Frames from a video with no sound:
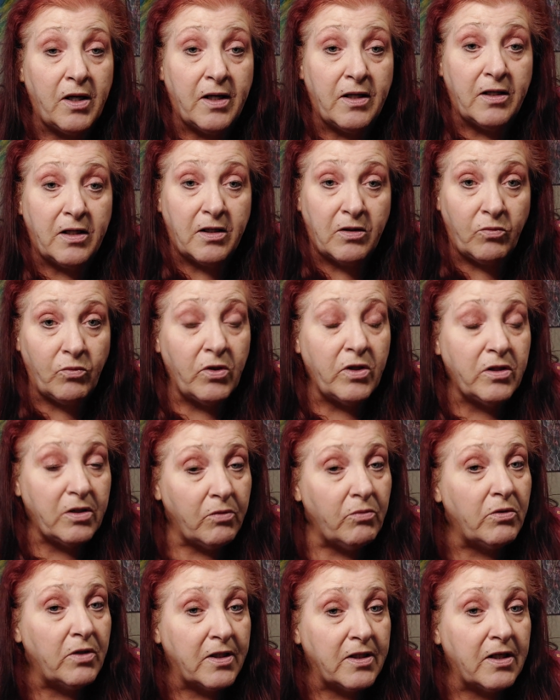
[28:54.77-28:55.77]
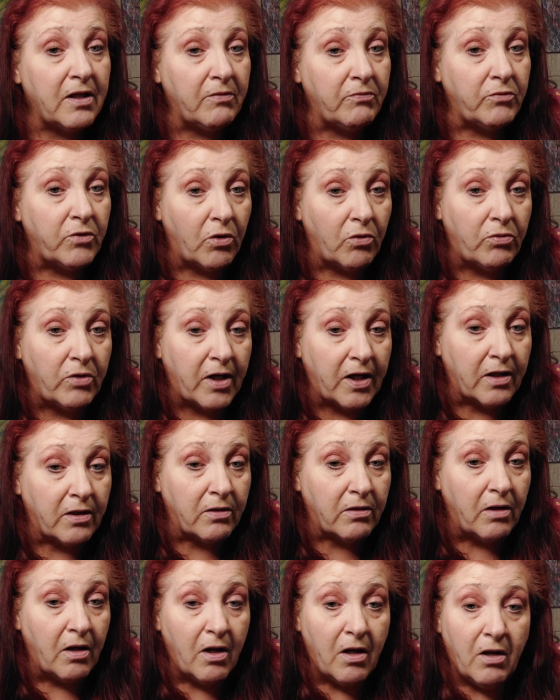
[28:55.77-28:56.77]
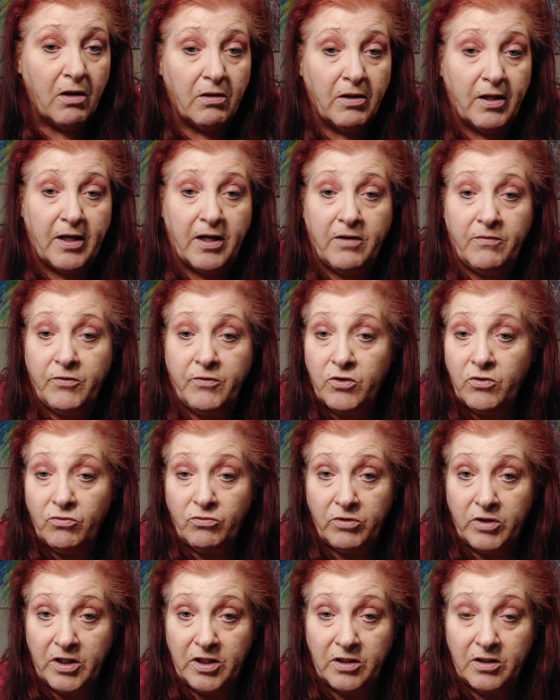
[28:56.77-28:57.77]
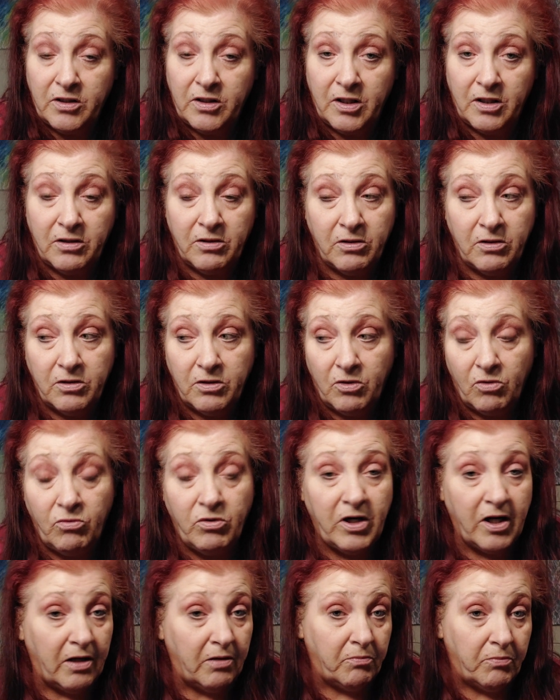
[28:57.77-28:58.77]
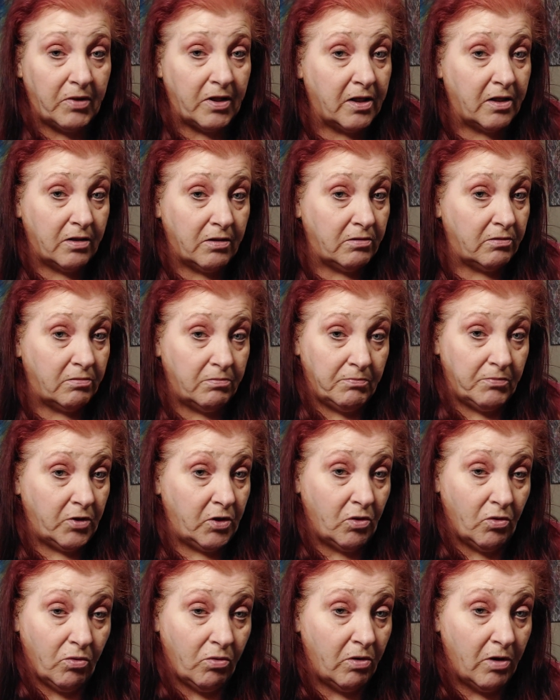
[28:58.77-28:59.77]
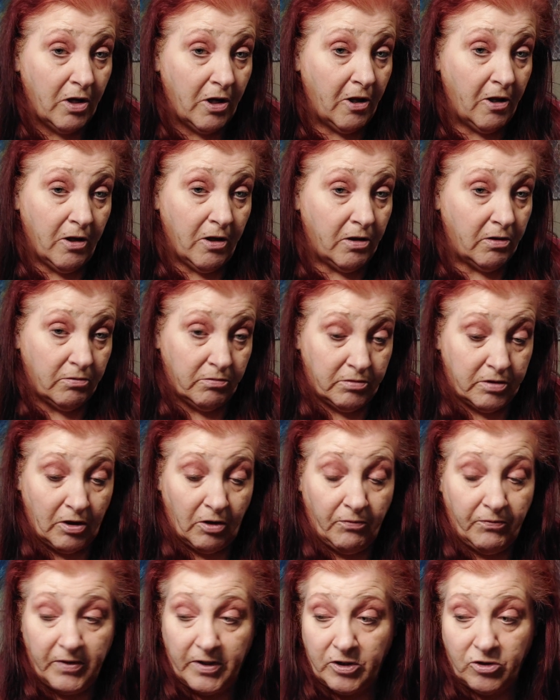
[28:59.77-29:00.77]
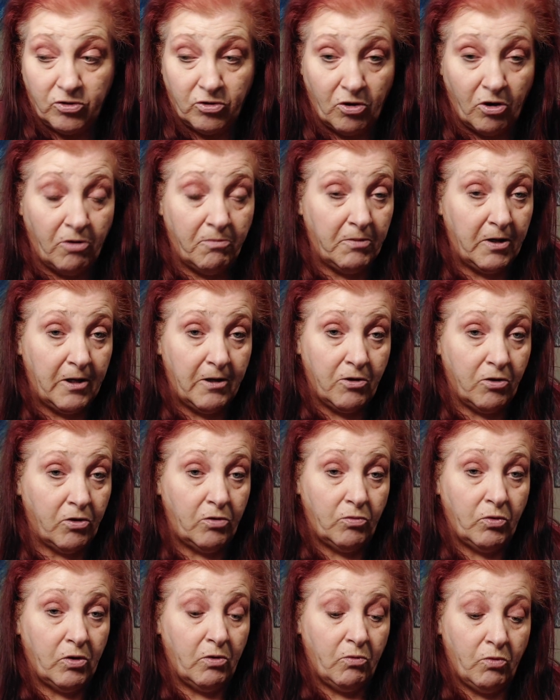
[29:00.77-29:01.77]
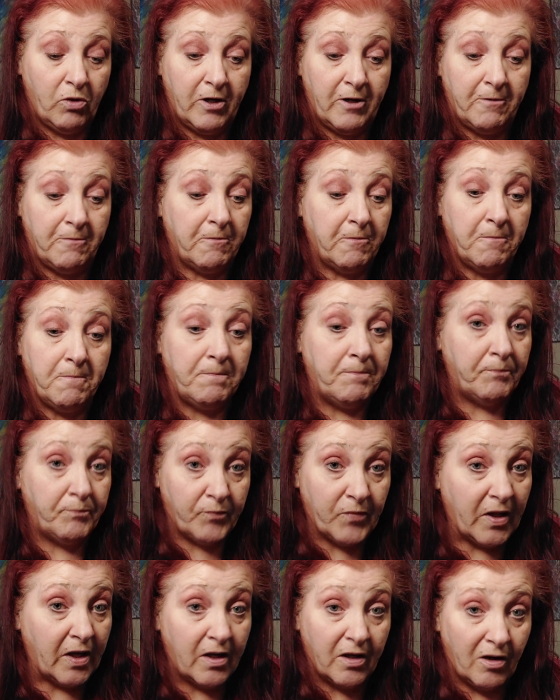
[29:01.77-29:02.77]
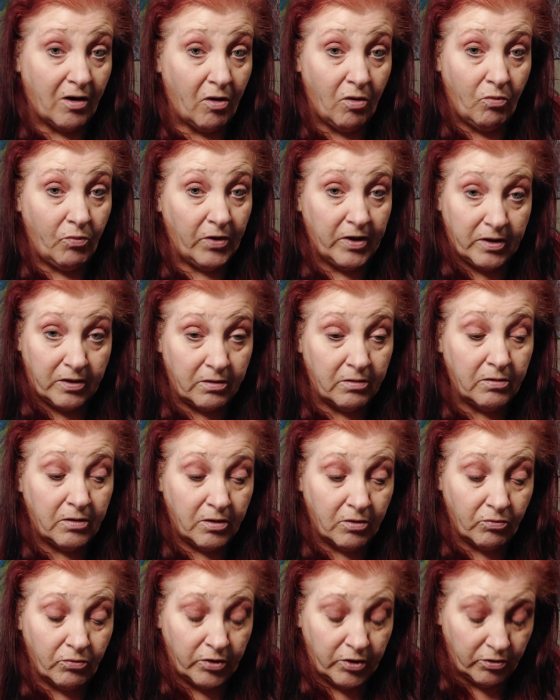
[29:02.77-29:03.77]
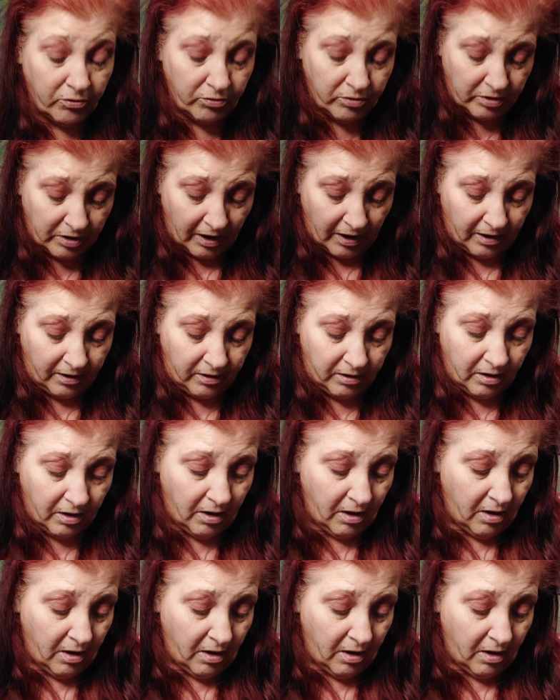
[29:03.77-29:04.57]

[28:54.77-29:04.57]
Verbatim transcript: And then the rest they would like to have donated. Like if you don't need the dishes, donate them because, you know, Salvation Army, Goodwill, whatever, they could always, you know, use that.